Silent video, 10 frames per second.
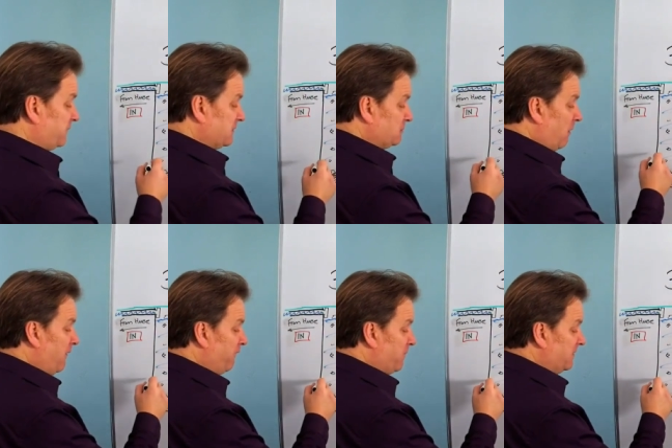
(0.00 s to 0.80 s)
After
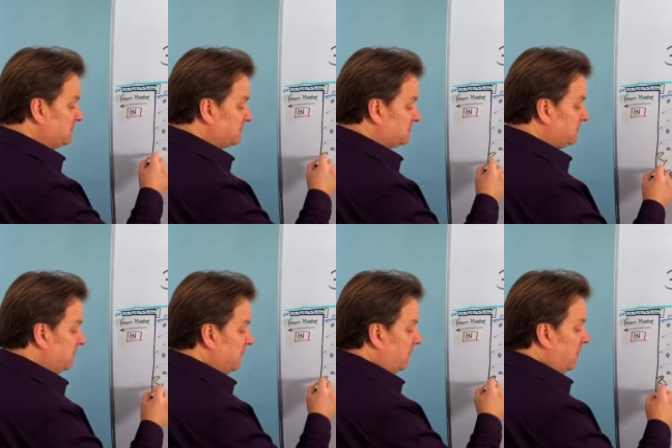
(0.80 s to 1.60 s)
12 months,
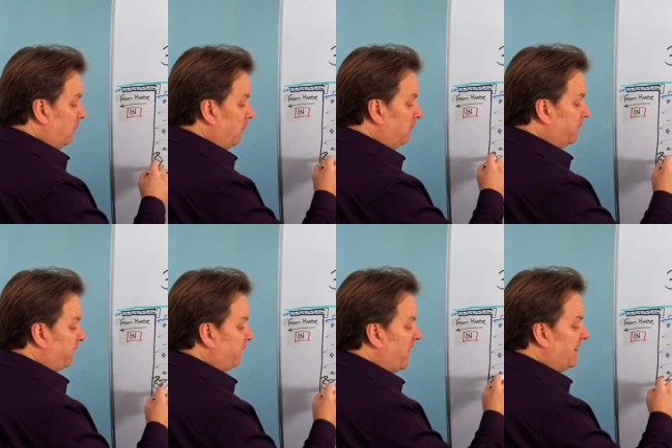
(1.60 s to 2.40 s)
right, all the
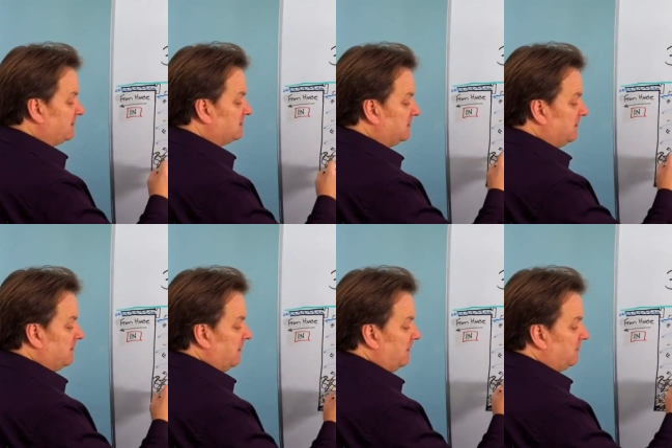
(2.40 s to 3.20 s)
fat
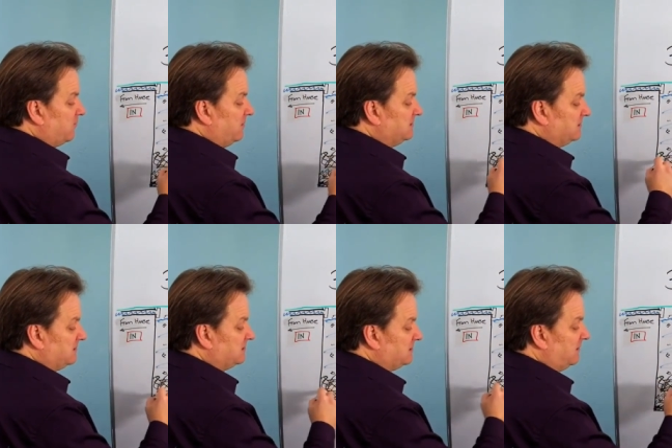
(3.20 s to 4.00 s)
and the grease and
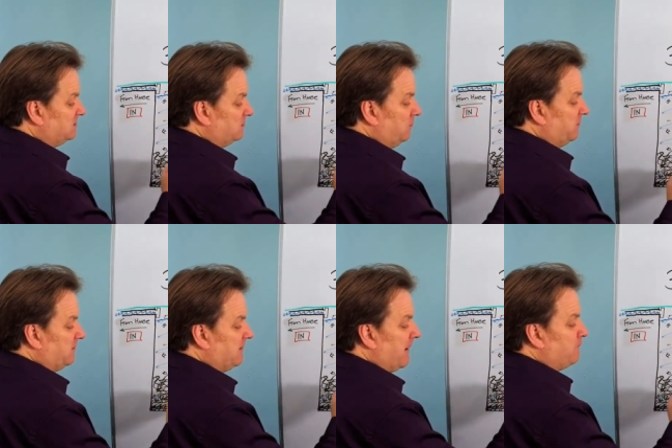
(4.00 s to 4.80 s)
the sludge and all the
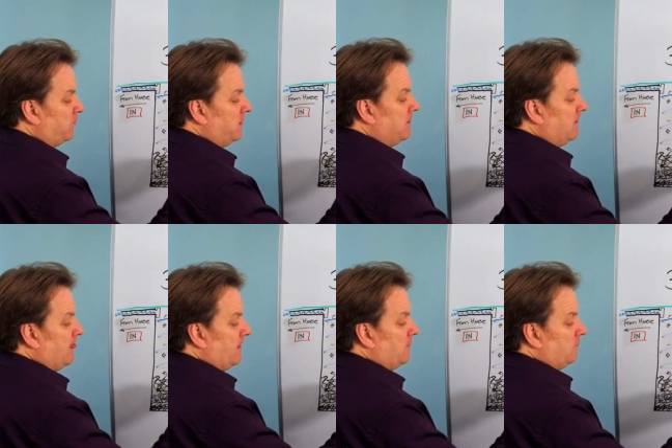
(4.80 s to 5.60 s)
debris
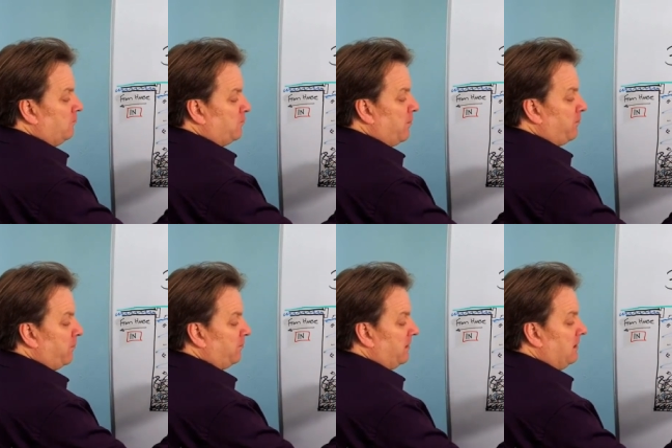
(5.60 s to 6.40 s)
would
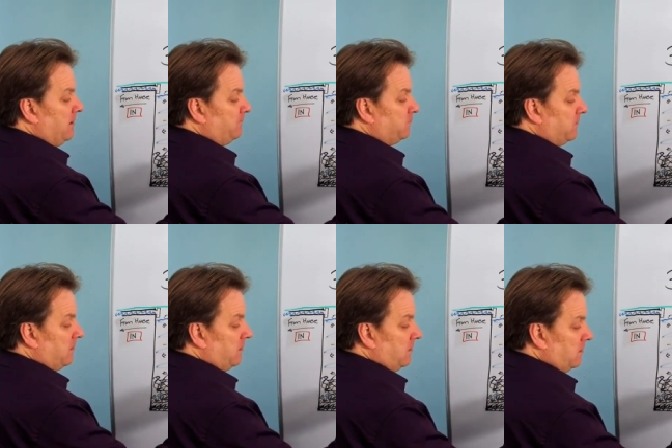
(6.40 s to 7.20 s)
probably
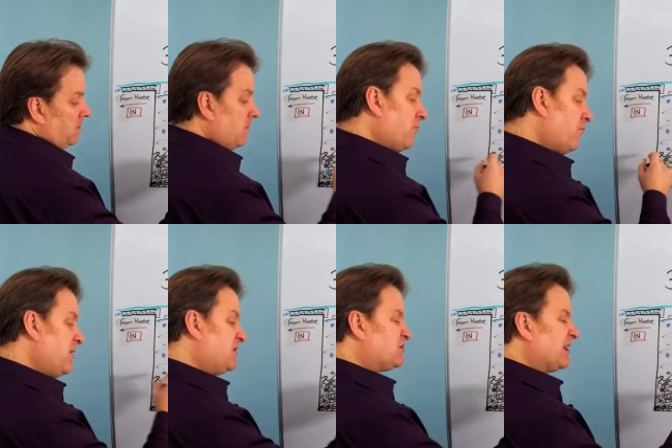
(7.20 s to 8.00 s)

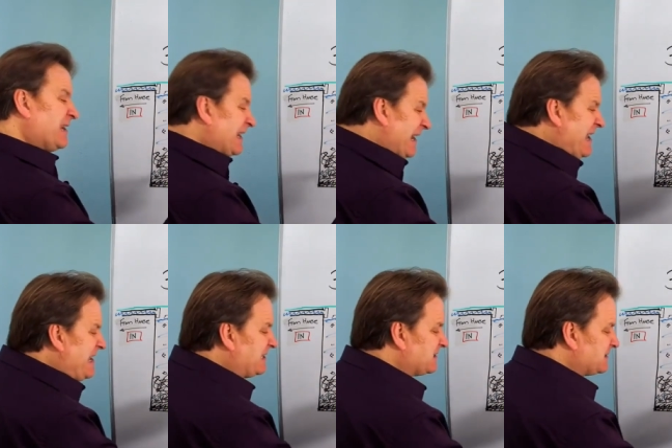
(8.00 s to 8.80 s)
reach at
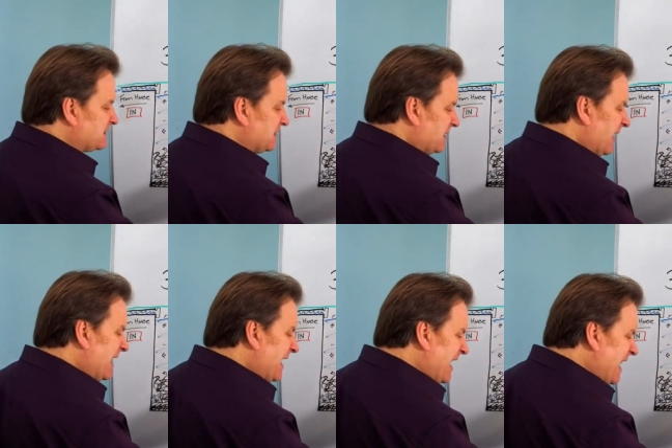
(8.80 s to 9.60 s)
least,
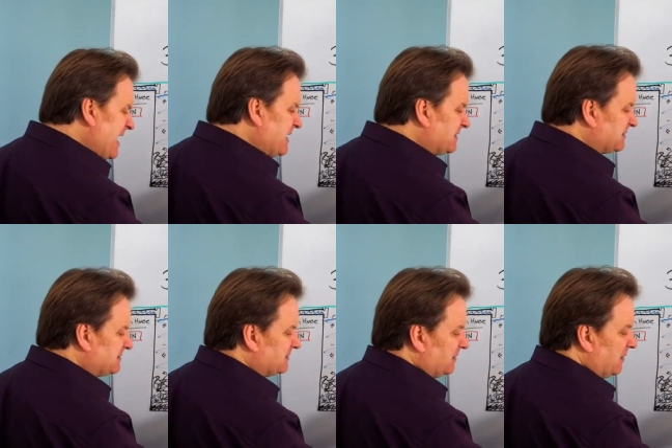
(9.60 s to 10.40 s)
at
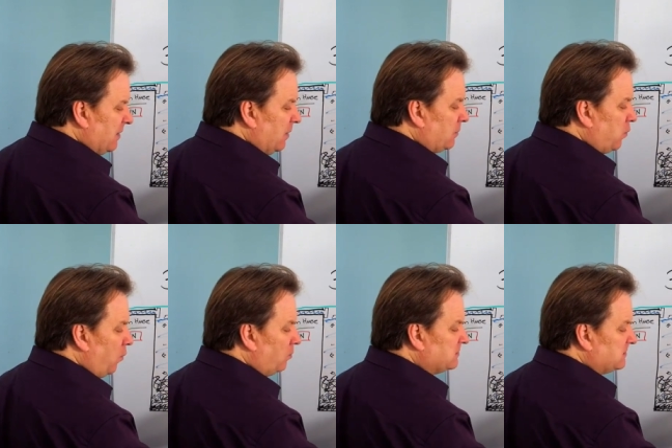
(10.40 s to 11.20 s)
least a
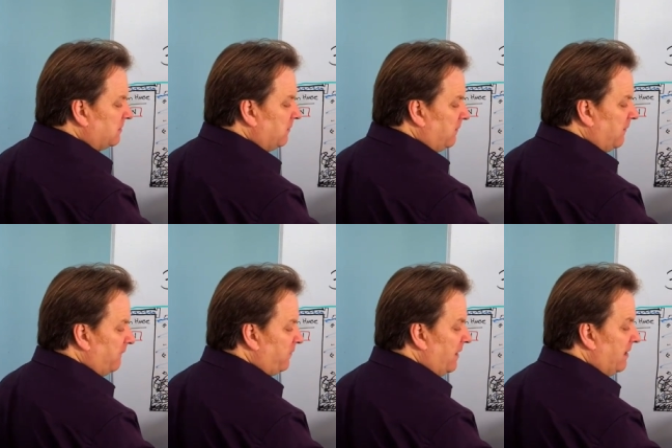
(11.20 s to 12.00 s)
quarter
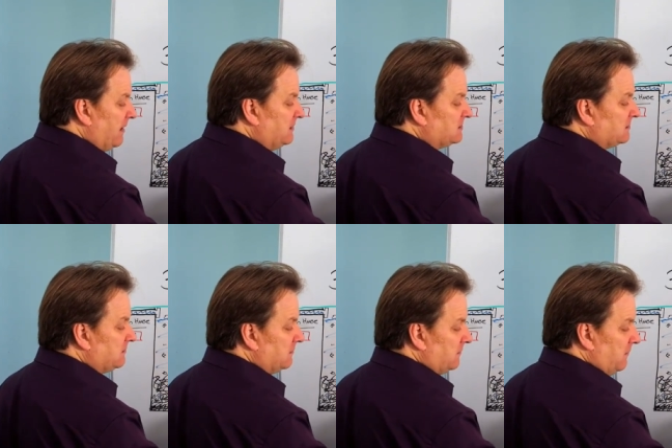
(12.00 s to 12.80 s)
of the height
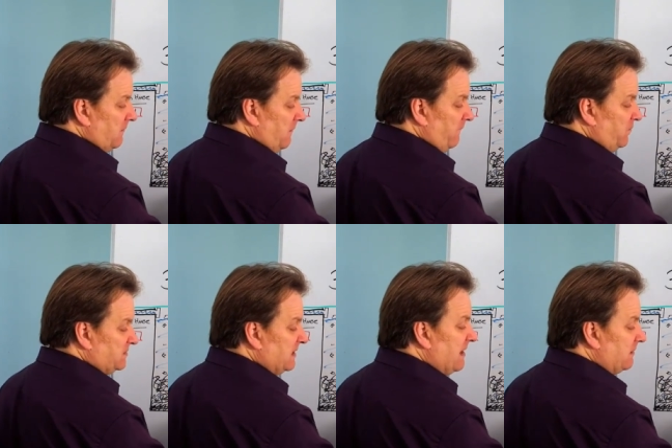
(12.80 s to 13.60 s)
of the
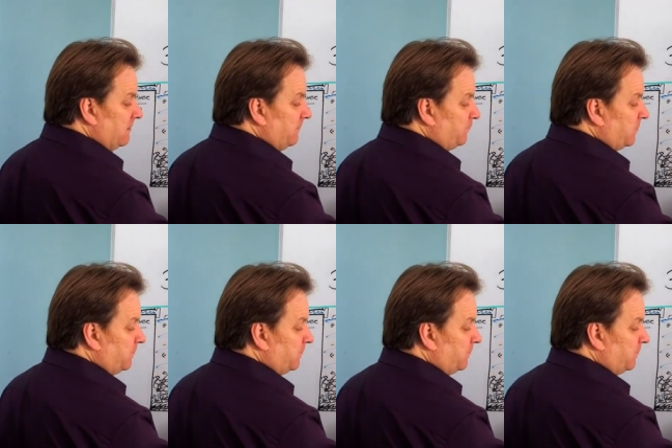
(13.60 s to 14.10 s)
tank.